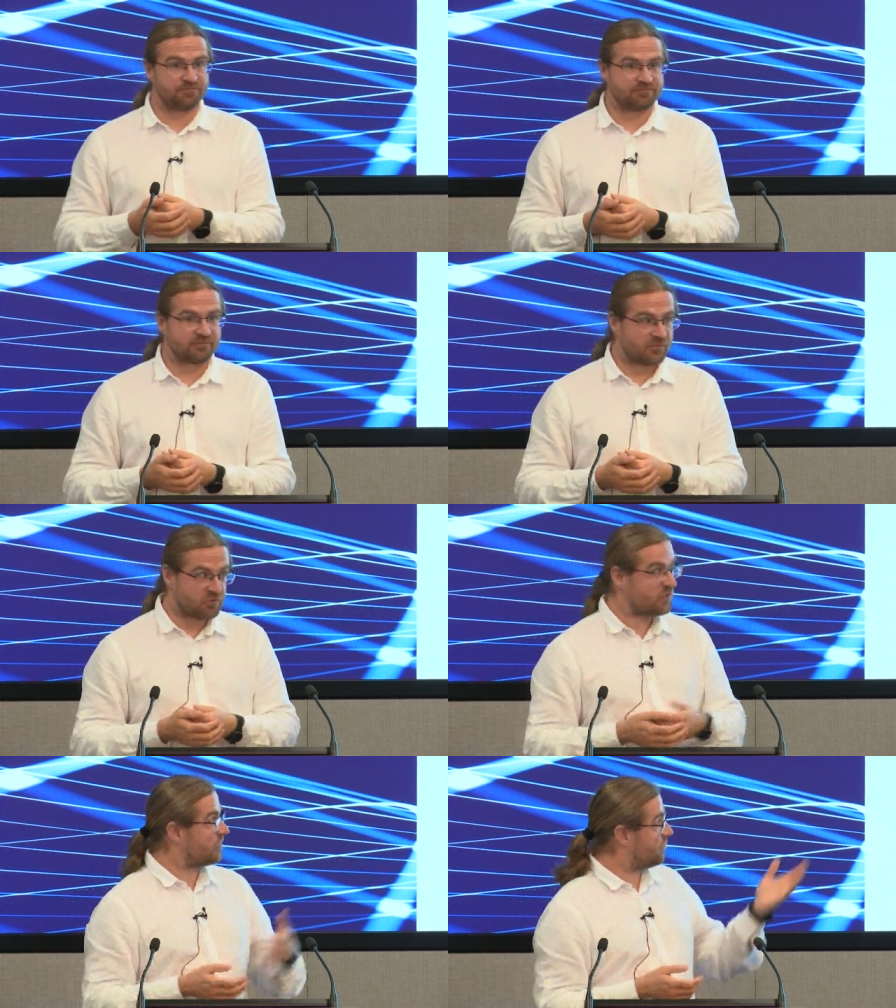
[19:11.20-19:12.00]

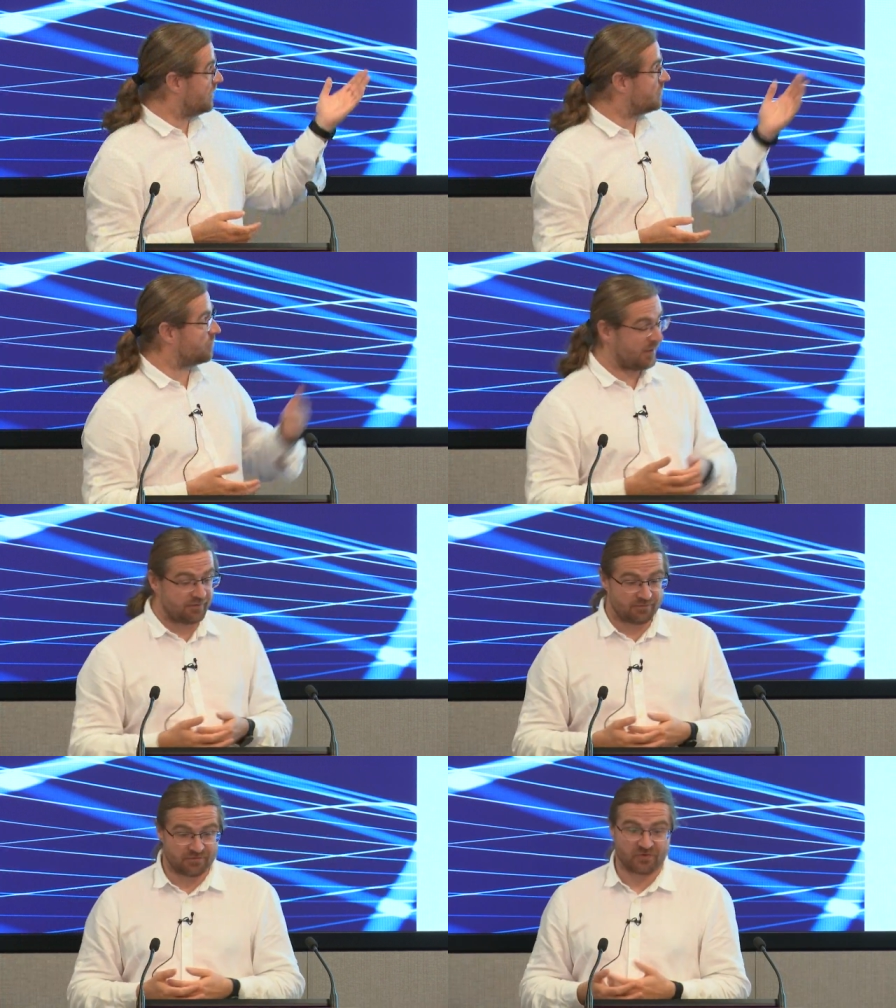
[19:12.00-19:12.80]
which is a real
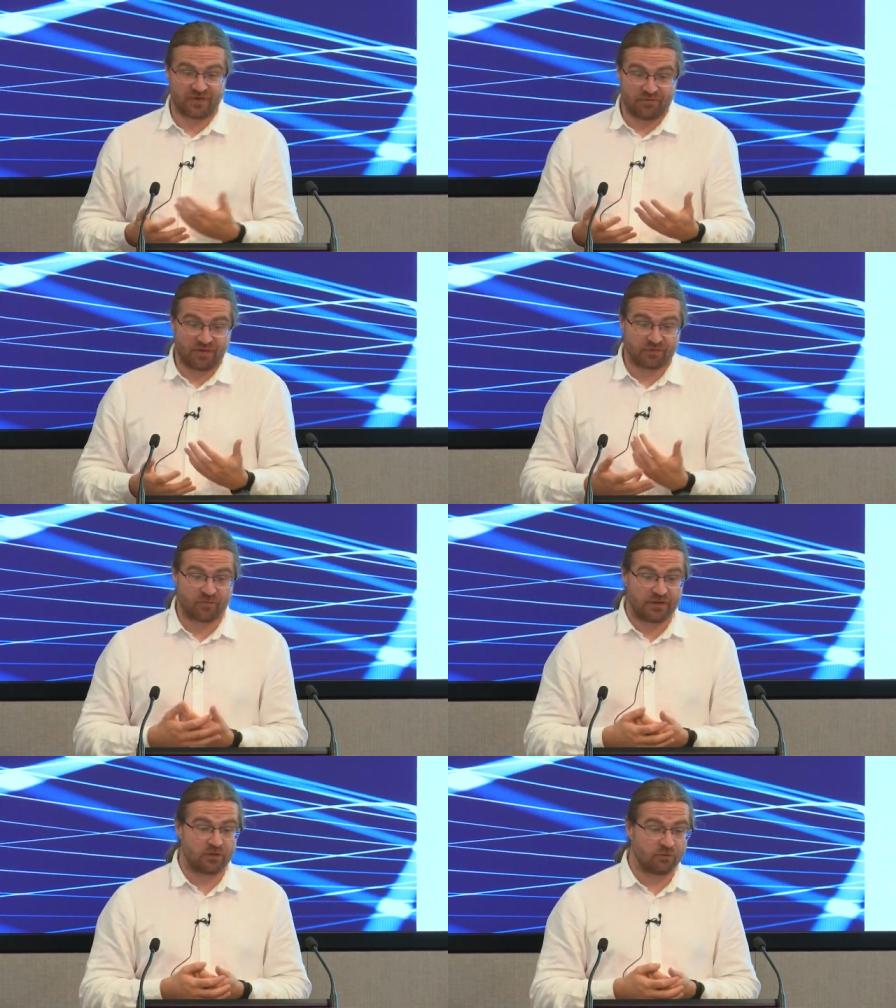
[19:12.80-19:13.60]
domain, which is
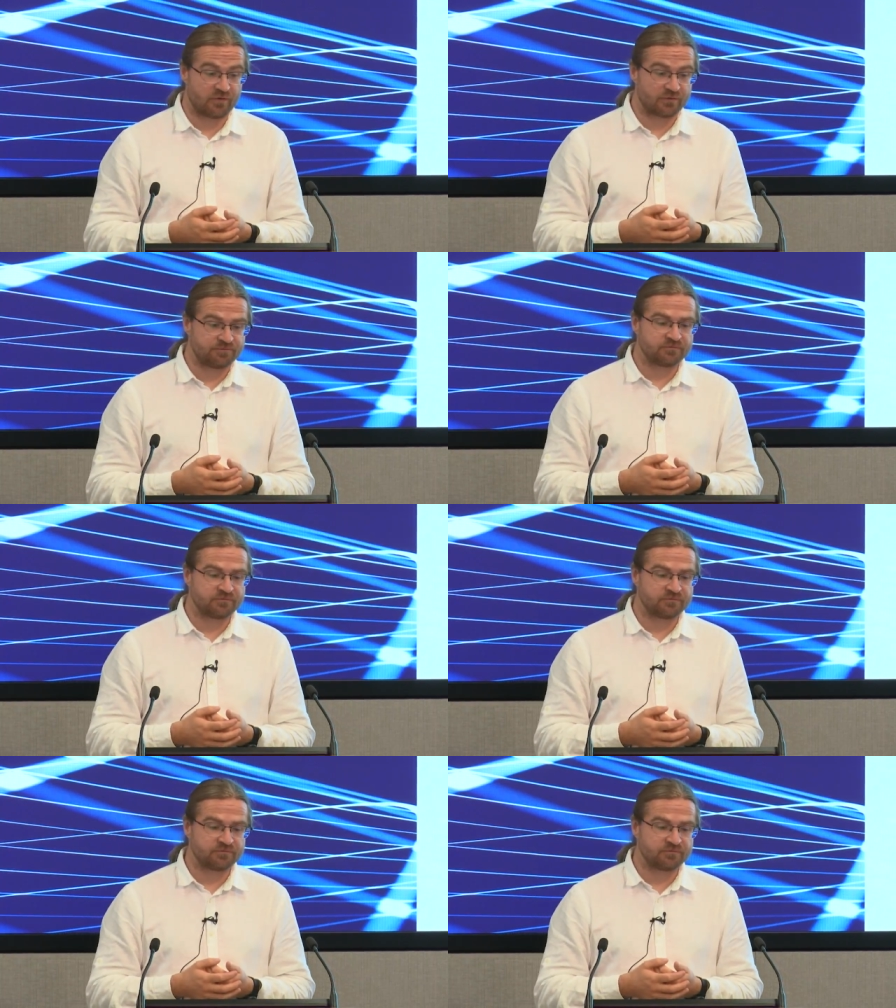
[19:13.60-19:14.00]
effectively in use.